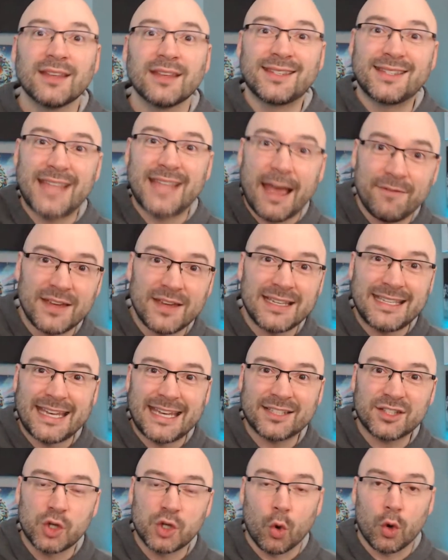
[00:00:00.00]
7
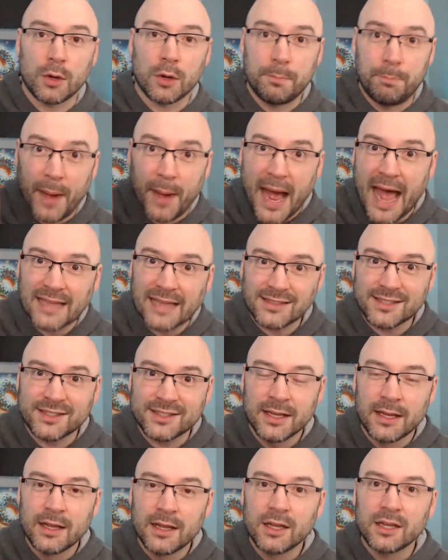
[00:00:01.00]
Discord bots,